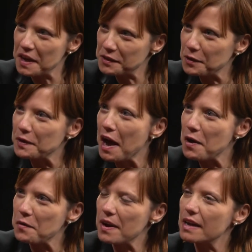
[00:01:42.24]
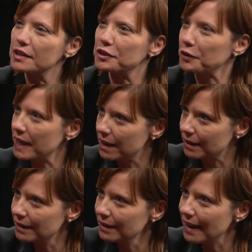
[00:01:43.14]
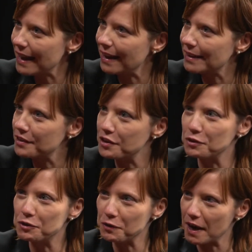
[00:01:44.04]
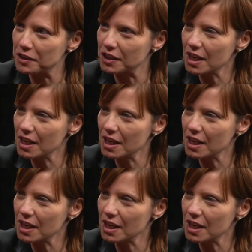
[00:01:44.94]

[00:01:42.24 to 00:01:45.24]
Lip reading: so now you're here and the new director.